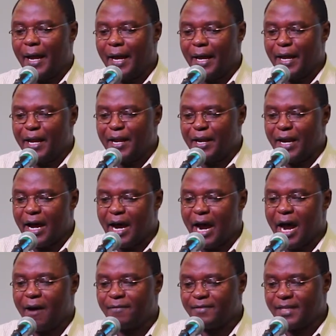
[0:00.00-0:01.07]
And
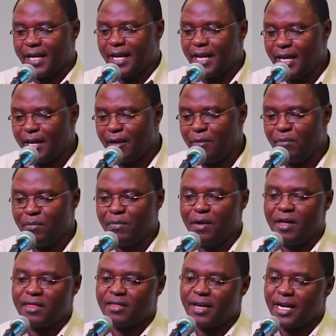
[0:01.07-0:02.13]
uh, after
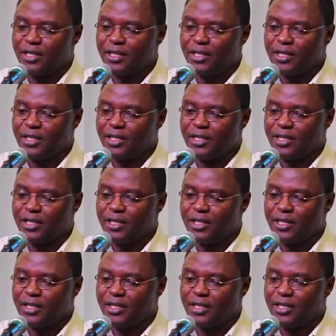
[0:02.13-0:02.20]
him,